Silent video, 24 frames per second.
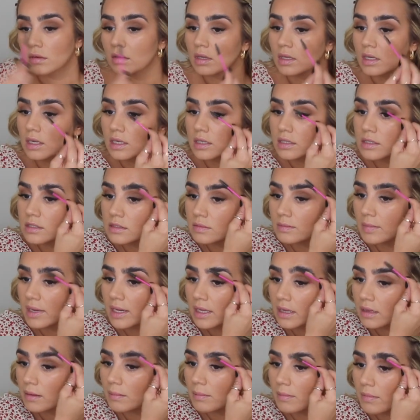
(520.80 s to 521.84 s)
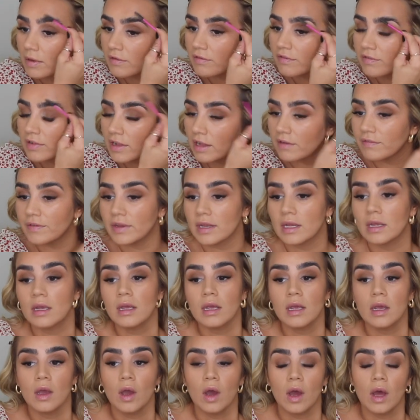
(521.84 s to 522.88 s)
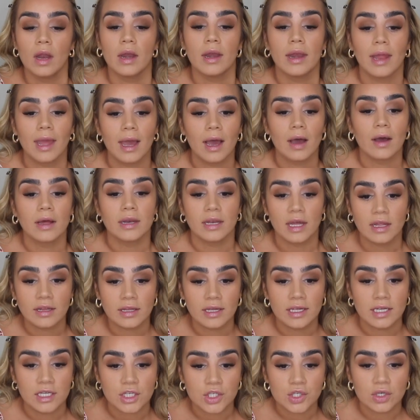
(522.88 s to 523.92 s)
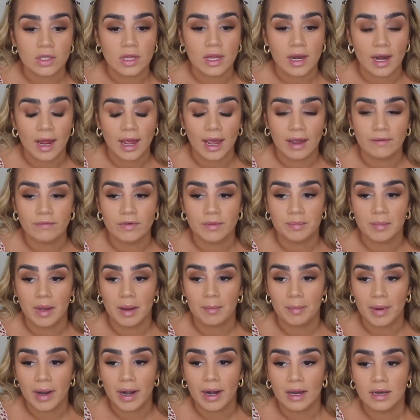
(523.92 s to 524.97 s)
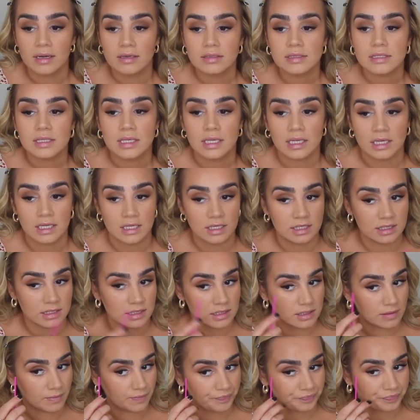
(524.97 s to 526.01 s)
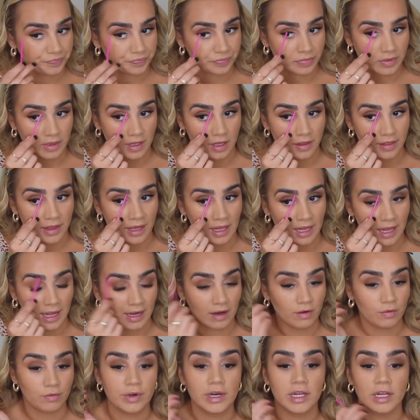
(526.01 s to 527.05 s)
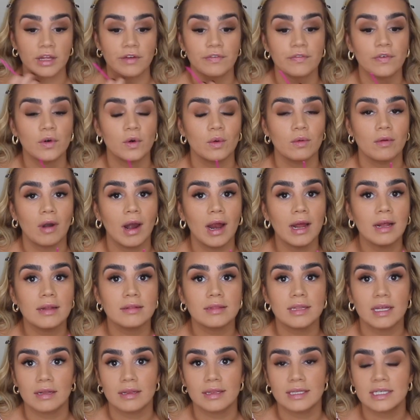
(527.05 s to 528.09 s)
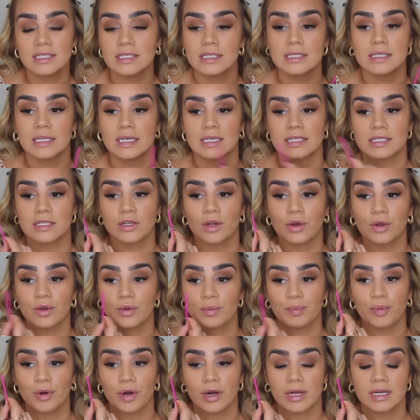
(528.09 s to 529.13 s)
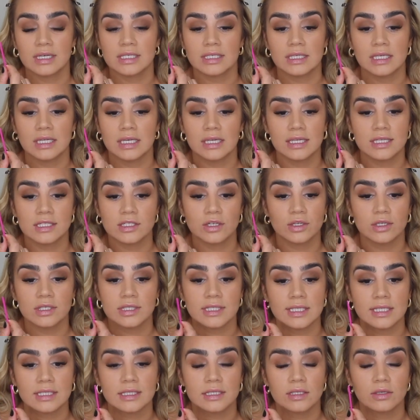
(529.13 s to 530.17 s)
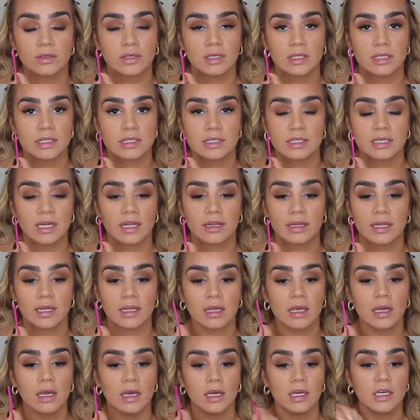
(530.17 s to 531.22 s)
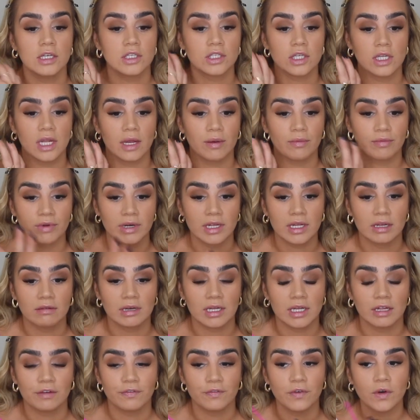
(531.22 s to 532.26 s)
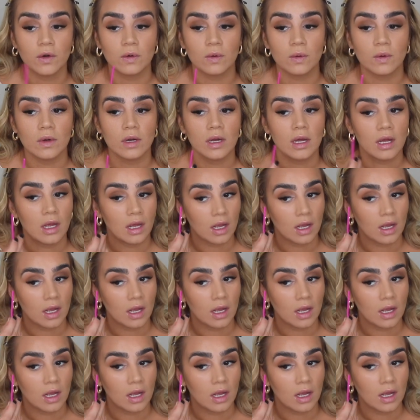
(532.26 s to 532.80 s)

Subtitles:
And then just make them fluffy. Now, another issue that I have with my brows is they're like really full, right? There's no product in here, there's no tint on this, nothing. So they're really full.